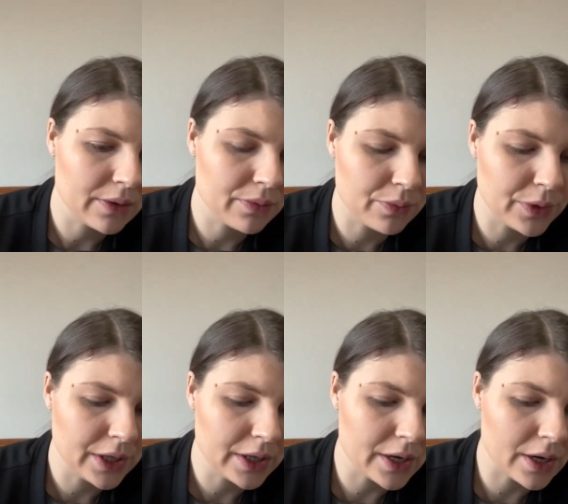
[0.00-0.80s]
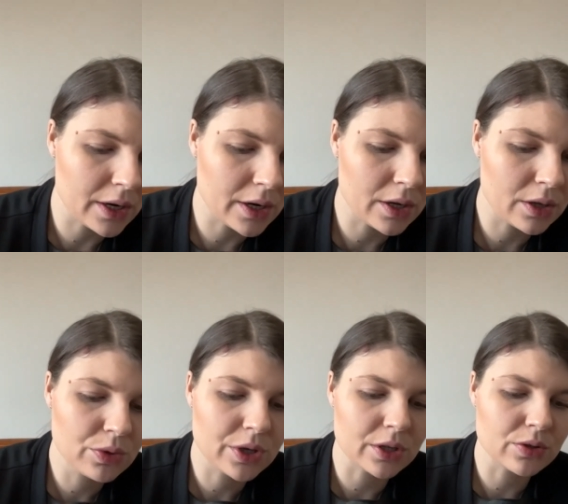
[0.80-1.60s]
if we uh,
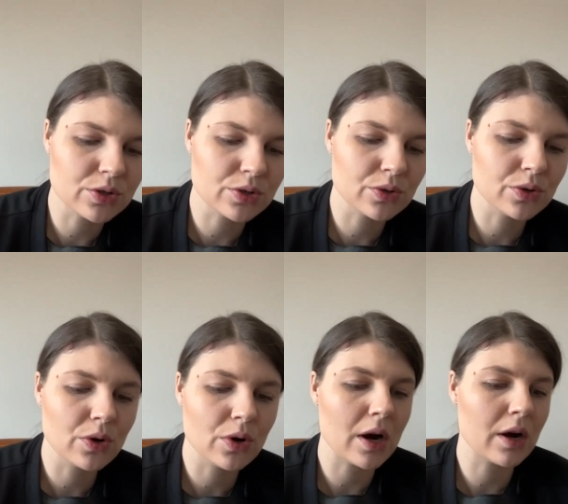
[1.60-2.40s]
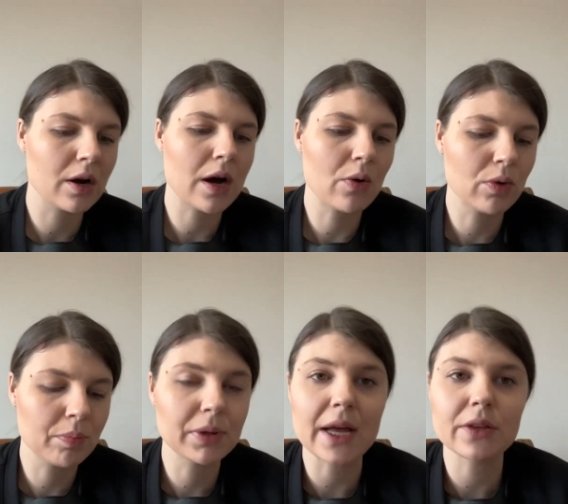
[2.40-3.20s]
look into uh, our
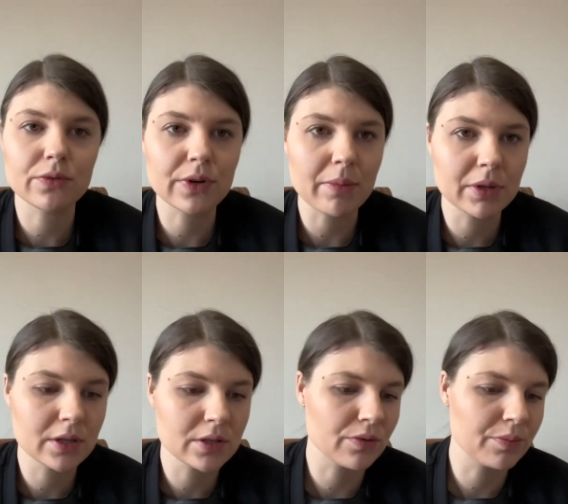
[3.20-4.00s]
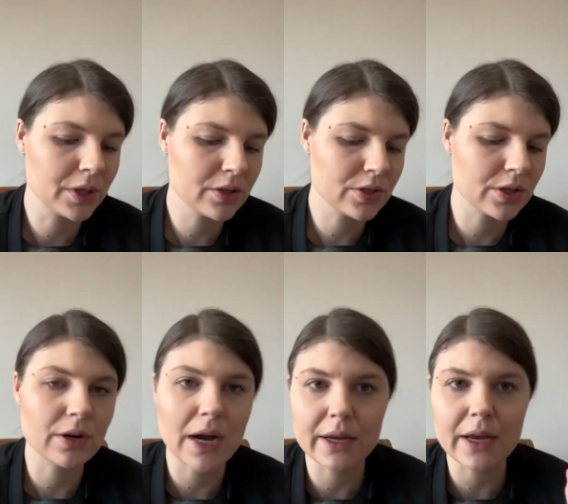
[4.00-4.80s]
plan of cabinet of
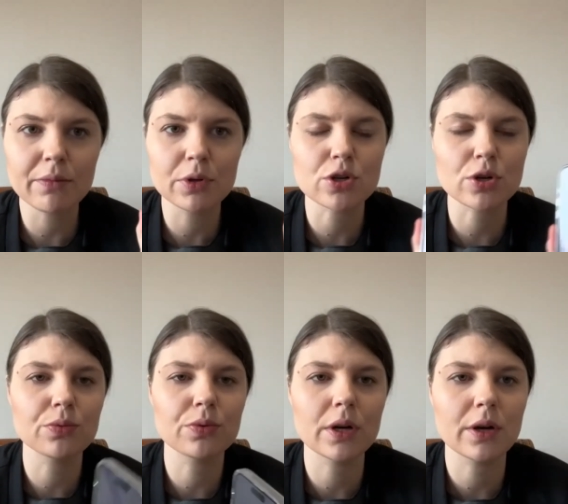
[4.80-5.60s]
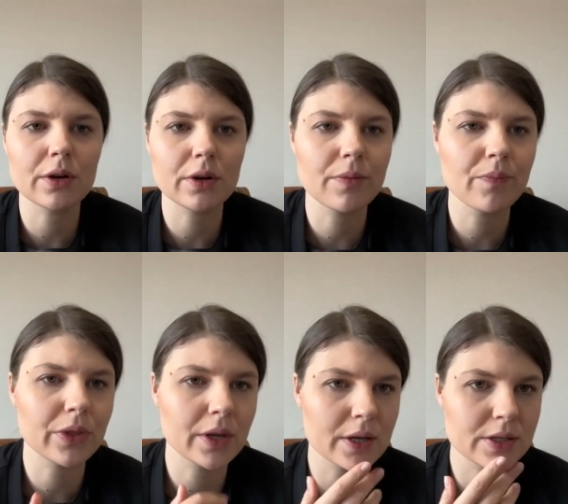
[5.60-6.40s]
minister i, I will show
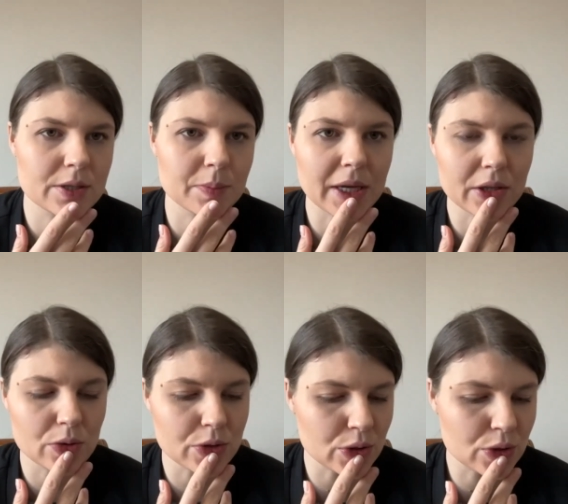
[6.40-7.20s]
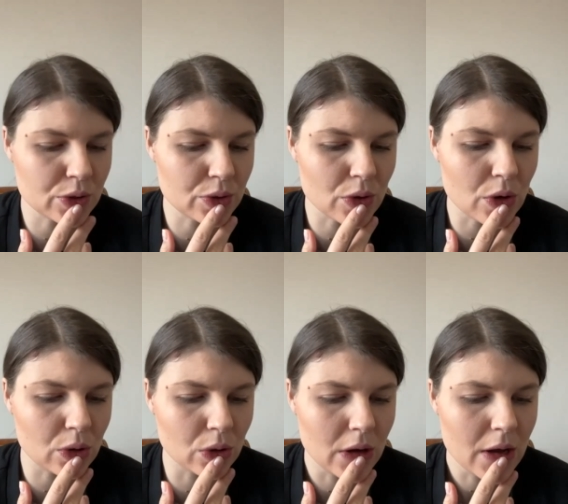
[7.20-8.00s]
um, this plan also to
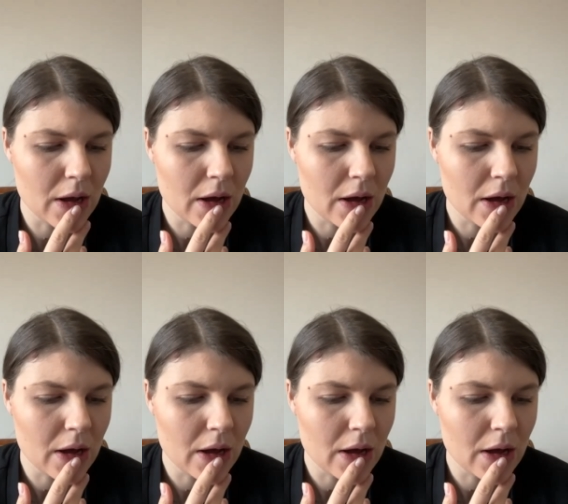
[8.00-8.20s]
all